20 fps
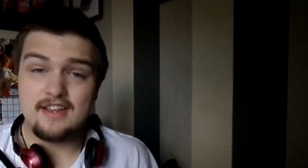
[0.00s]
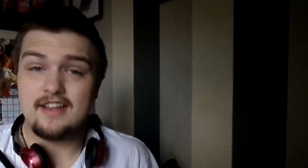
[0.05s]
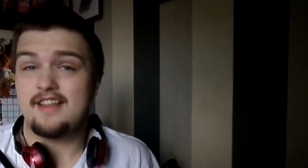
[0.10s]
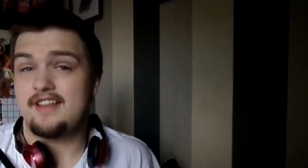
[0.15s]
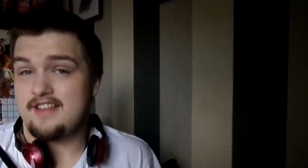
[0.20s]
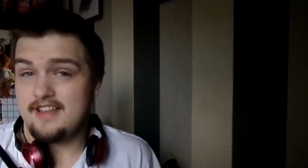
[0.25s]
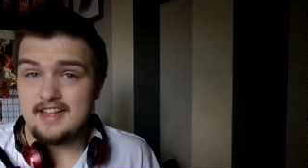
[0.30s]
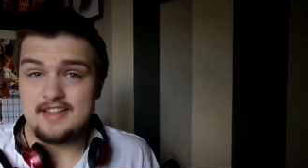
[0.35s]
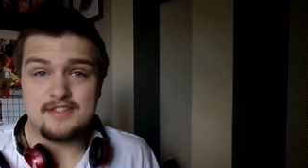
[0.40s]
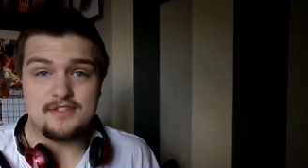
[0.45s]

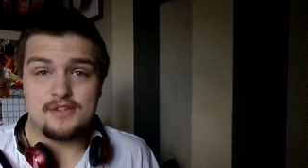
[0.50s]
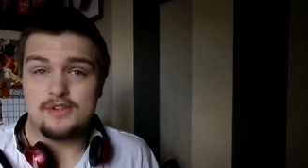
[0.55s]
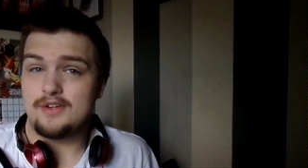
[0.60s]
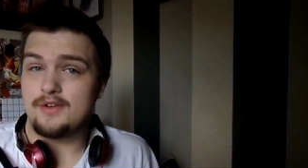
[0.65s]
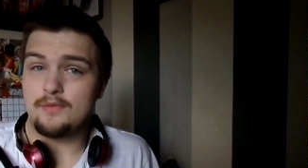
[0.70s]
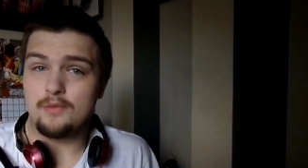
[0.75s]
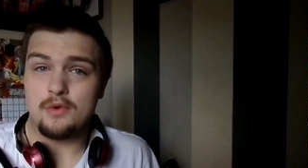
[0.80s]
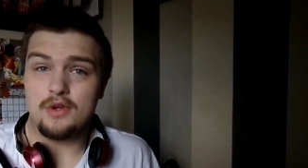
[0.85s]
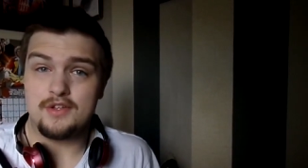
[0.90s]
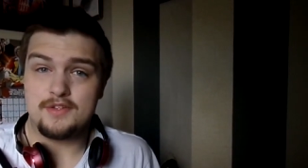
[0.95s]
That's all
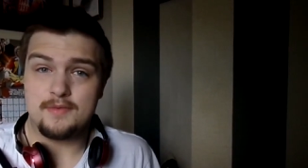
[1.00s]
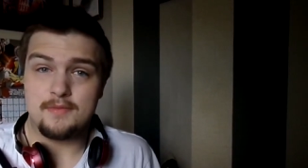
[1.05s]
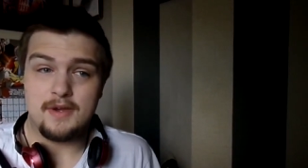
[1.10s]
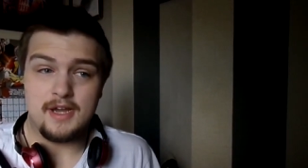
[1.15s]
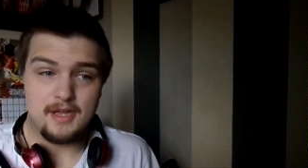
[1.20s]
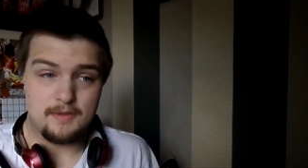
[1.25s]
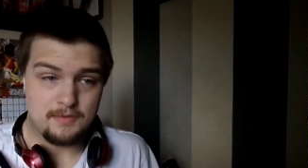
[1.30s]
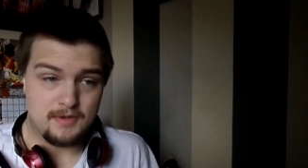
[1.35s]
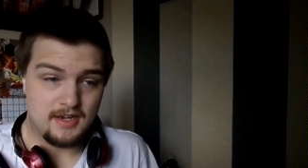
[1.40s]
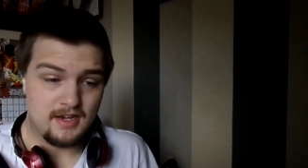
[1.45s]
it was, in
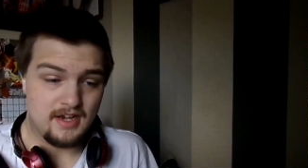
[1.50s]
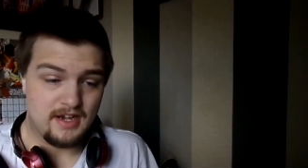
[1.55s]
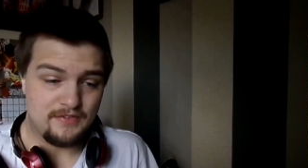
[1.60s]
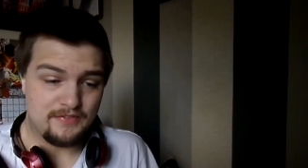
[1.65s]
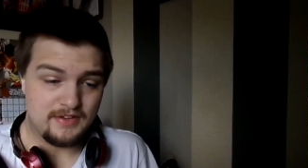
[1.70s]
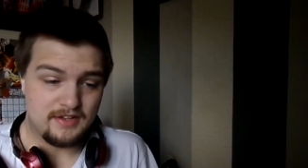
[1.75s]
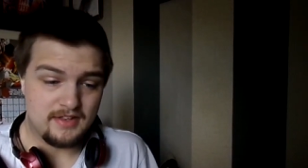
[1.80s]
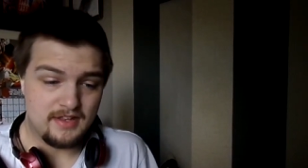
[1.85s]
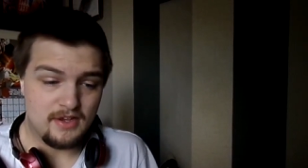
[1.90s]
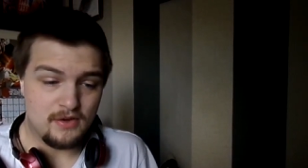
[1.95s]
my opinion. I
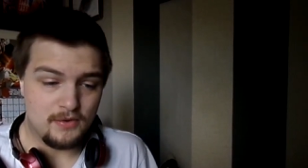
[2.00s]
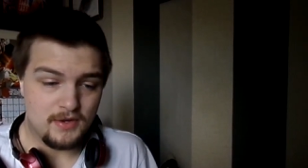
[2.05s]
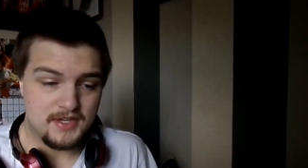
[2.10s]
think the only